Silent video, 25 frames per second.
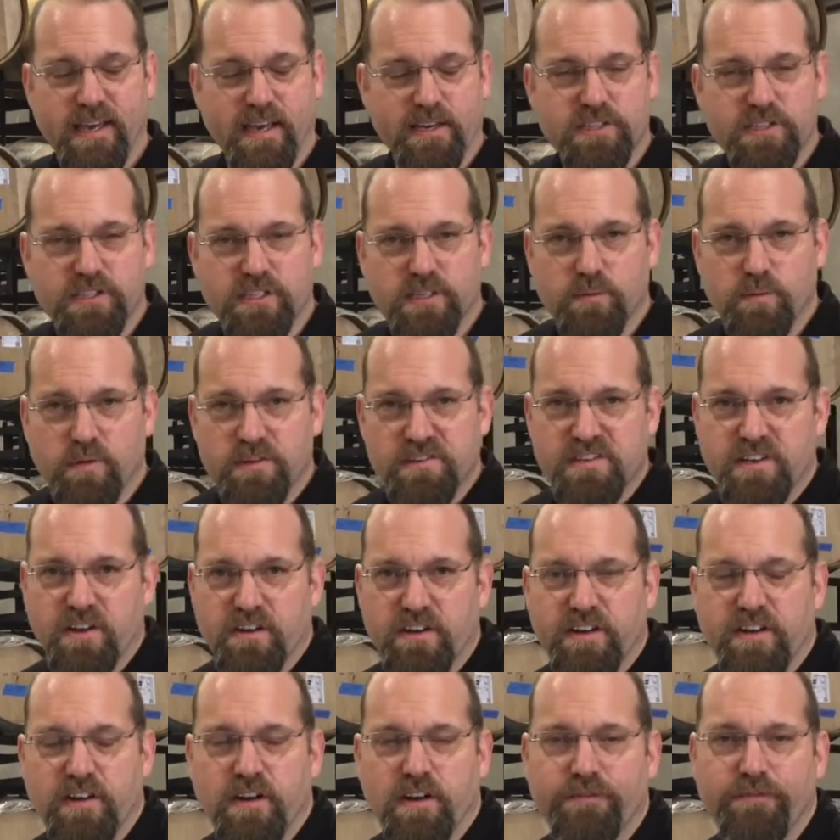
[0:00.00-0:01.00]
actually, we're
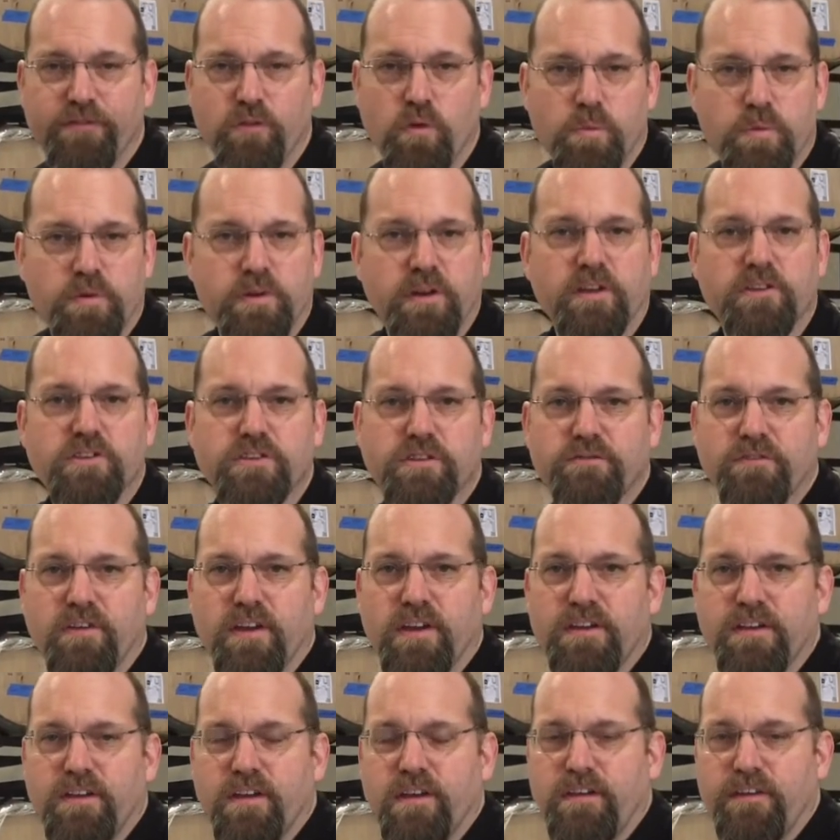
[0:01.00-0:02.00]
starting our full production
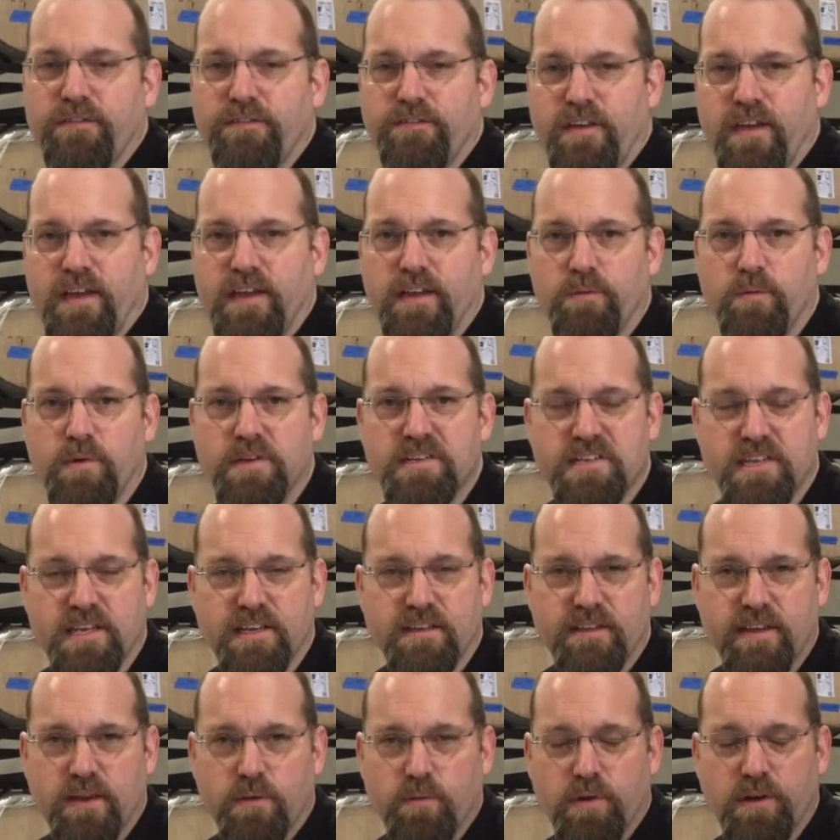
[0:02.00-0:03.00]
run of a
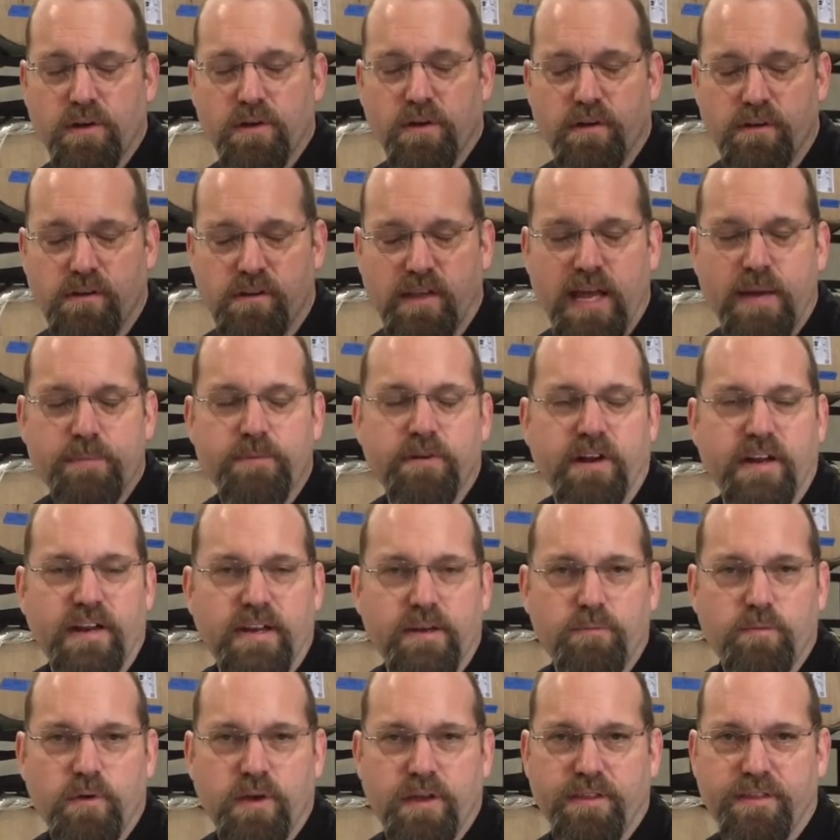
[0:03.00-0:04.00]
whiskey that we're
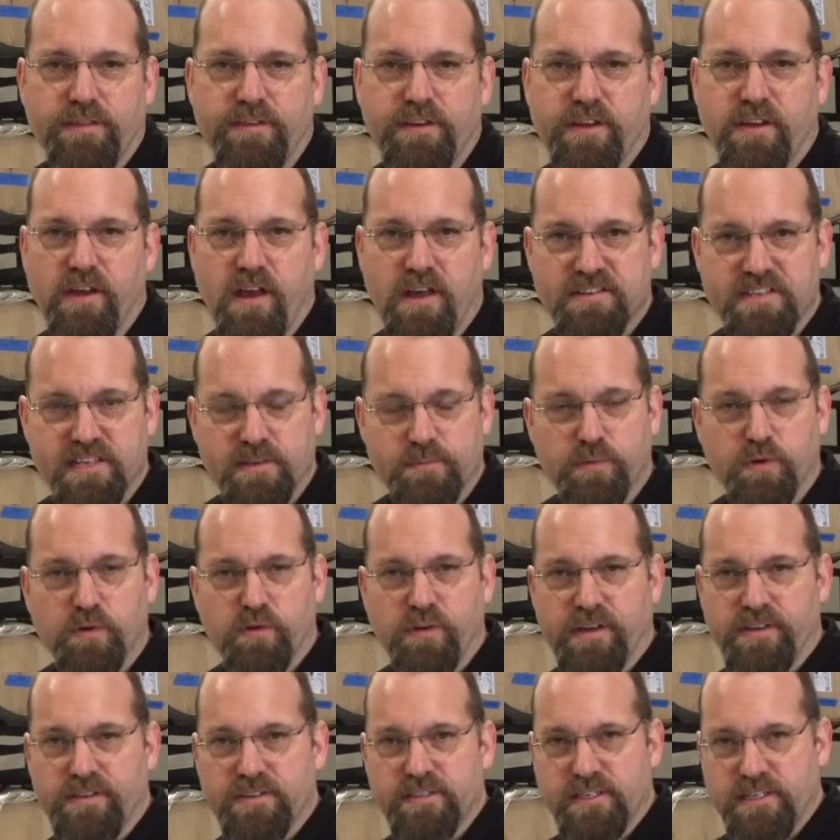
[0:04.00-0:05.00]
collaborating with Ninkasi
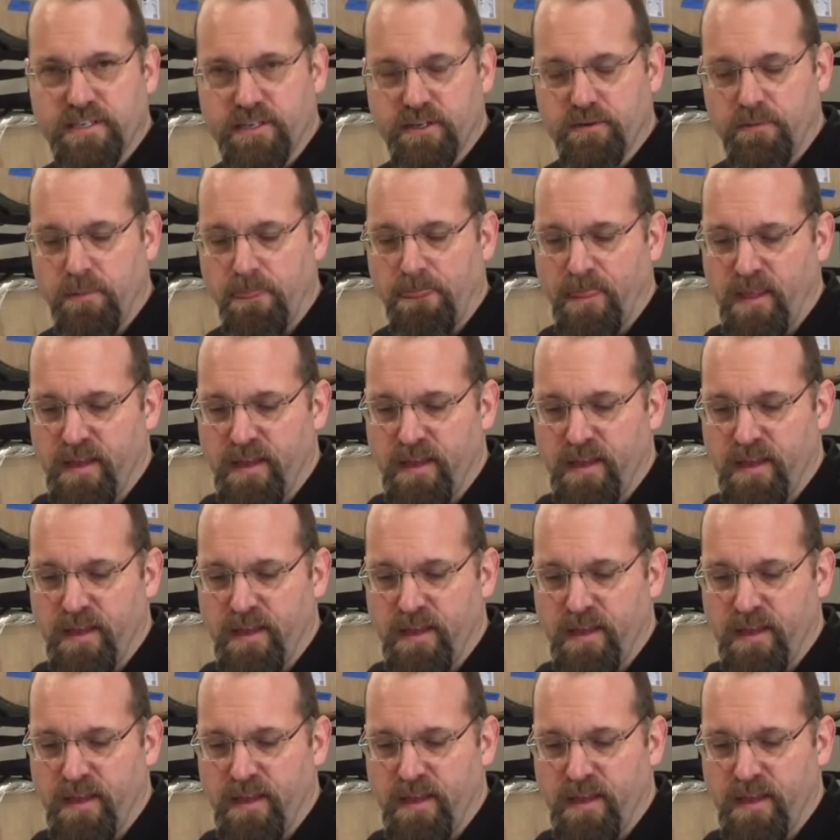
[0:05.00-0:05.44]
Brewing to do.